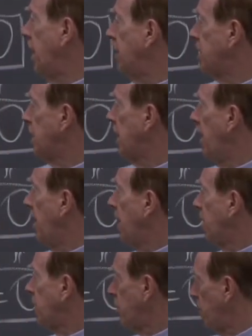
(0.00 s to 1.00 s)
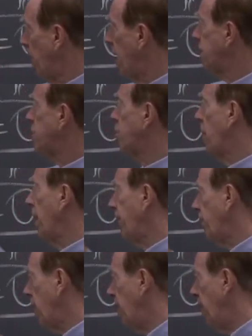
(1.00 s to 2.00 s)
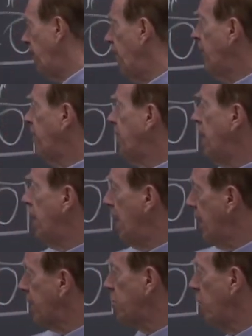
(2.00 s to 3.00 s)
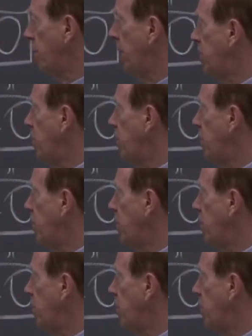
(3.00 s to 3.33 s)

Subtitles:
means 2x will have to be 50. X will be